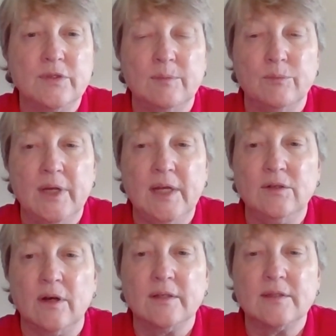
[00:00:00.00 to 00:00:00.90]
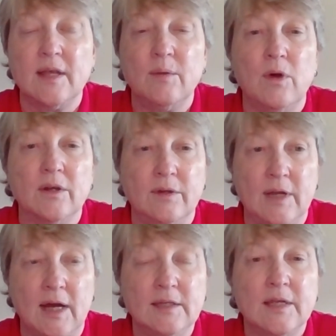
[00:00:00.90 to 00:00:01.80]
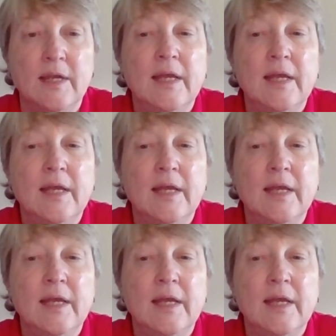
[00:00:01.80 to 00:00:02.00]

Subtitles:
in breeding dogs and what are not.